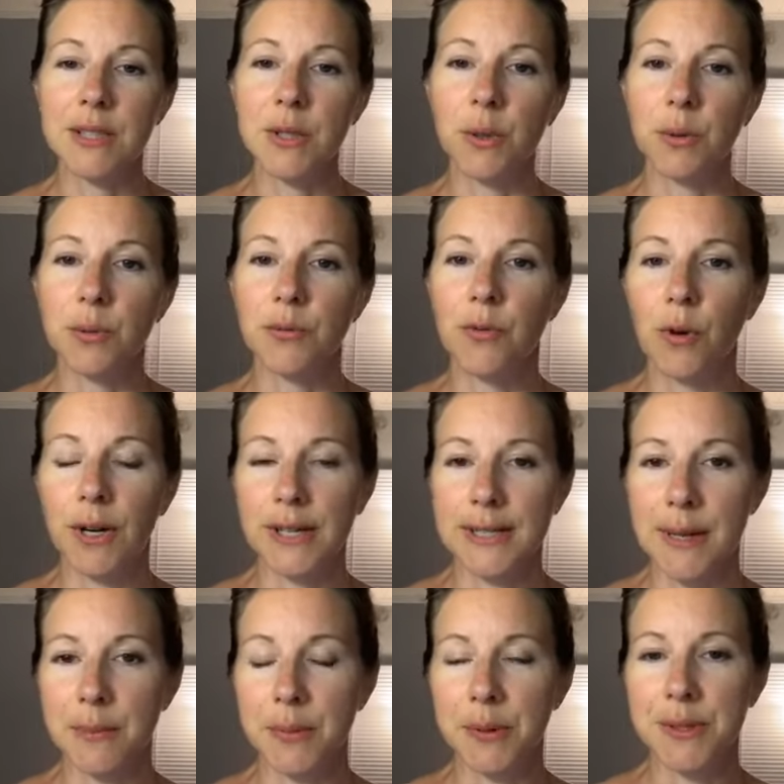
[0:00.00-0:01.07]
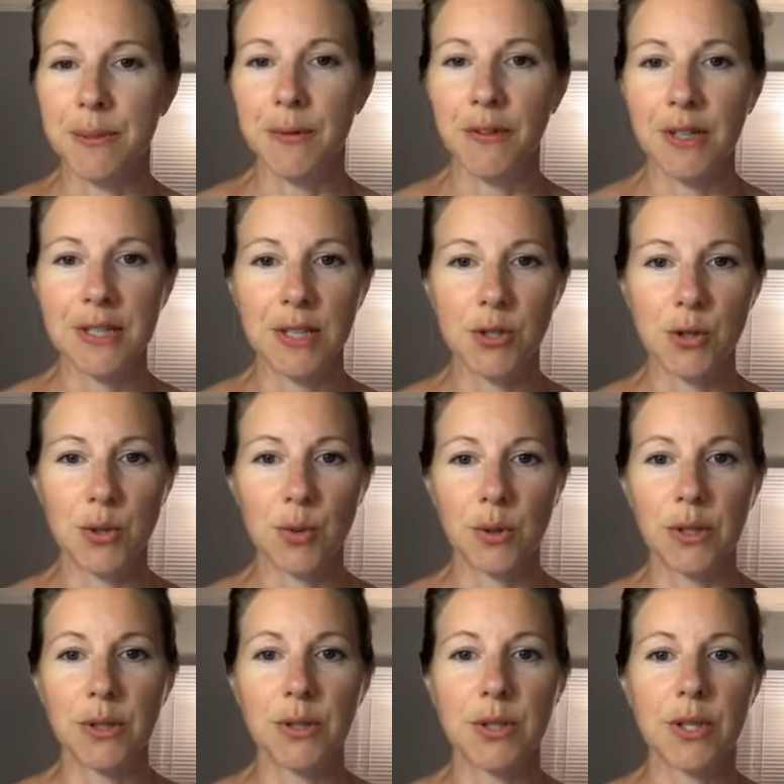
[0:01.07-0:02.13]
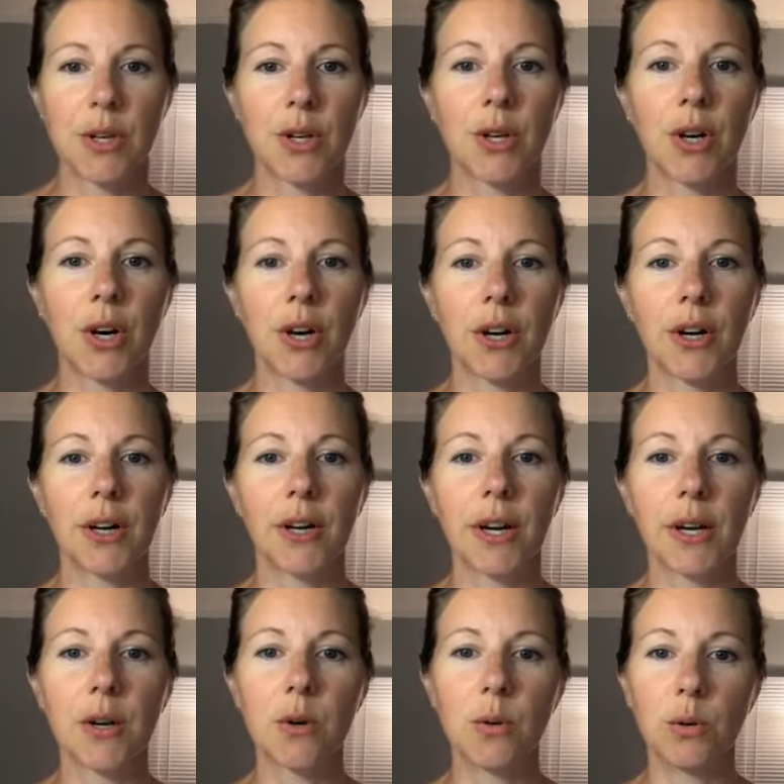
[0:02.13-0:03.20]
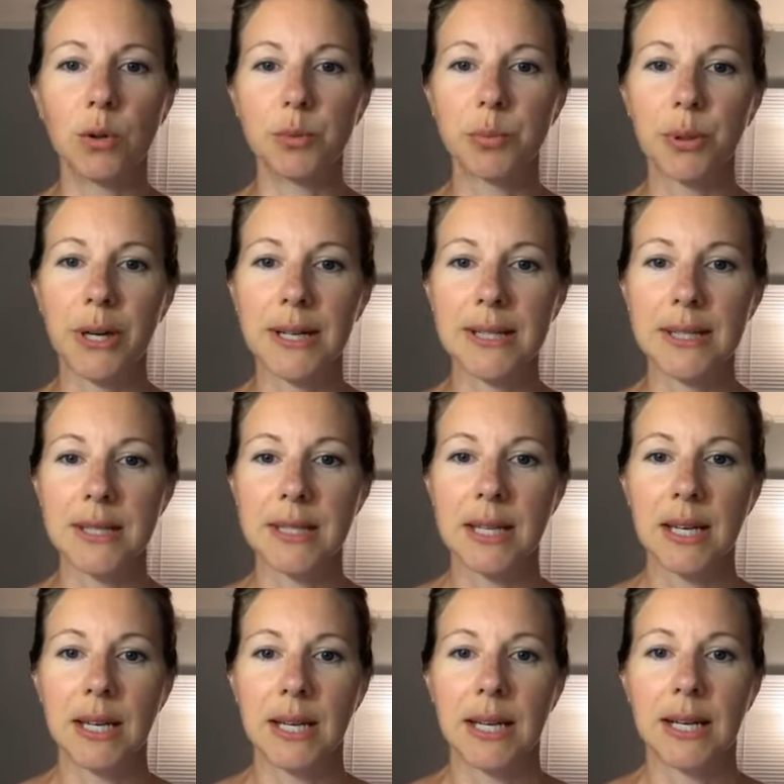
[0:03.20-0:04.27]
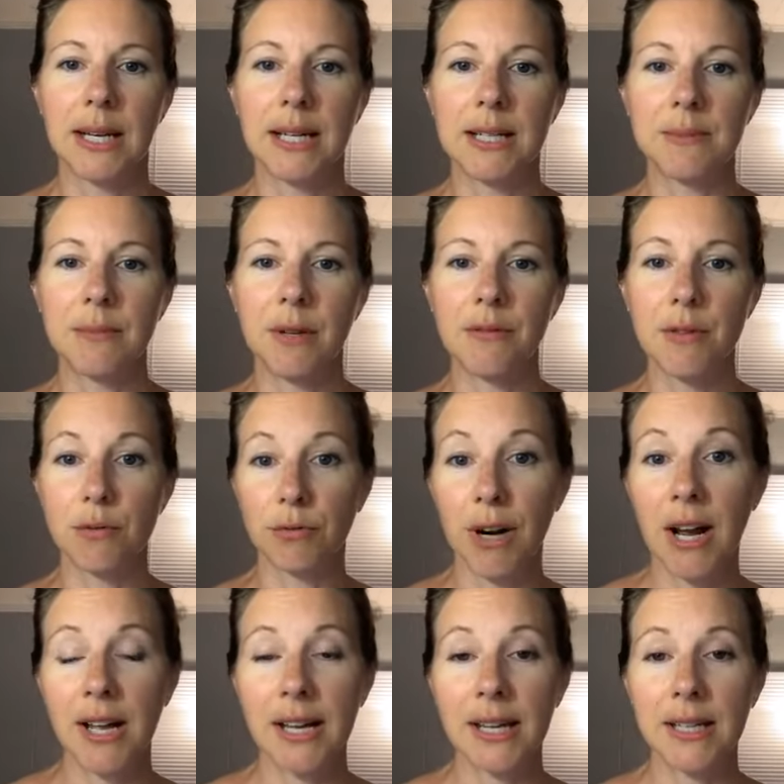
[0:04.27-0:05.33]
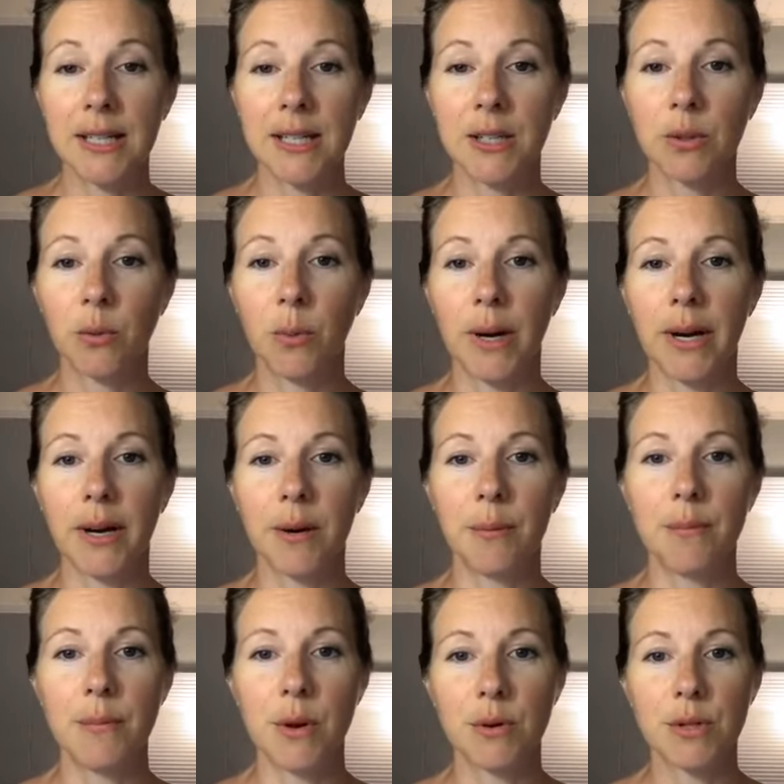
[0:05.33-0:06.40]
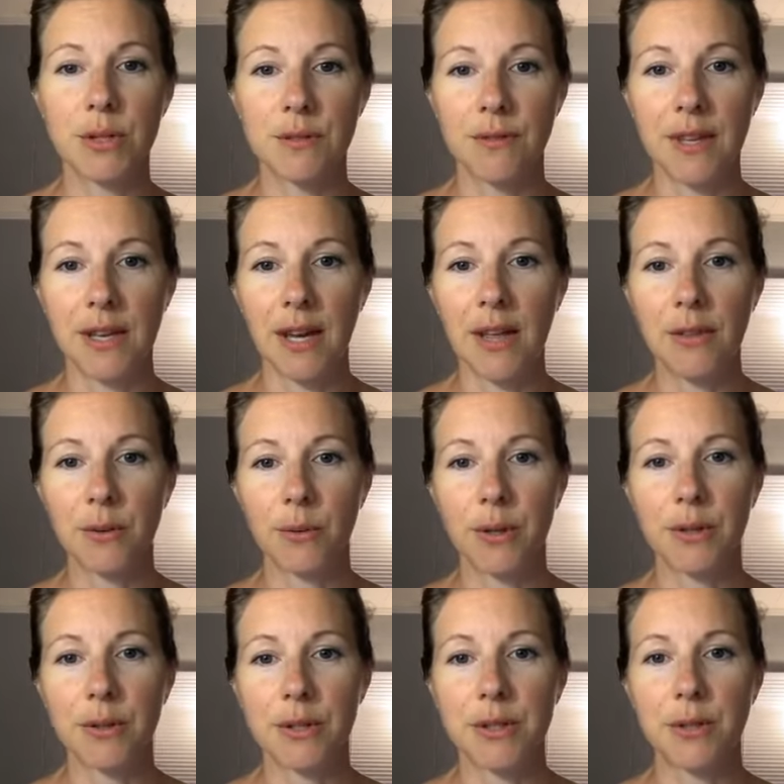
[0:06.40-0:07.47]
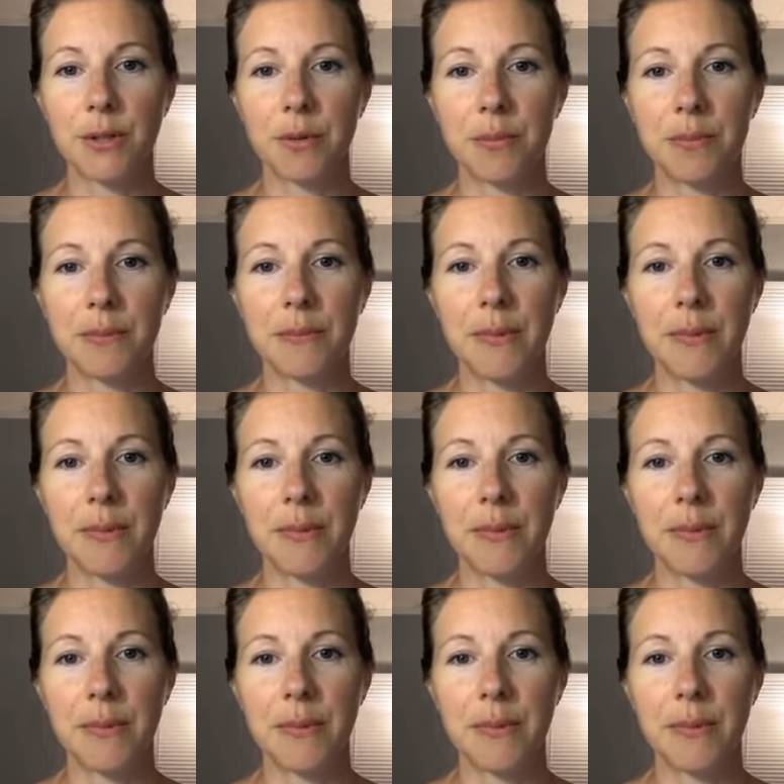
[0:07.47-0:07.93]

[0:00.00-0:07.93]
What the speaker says: So for example, some of our citrus oils are a cold press of the rind, where most of the other oils could,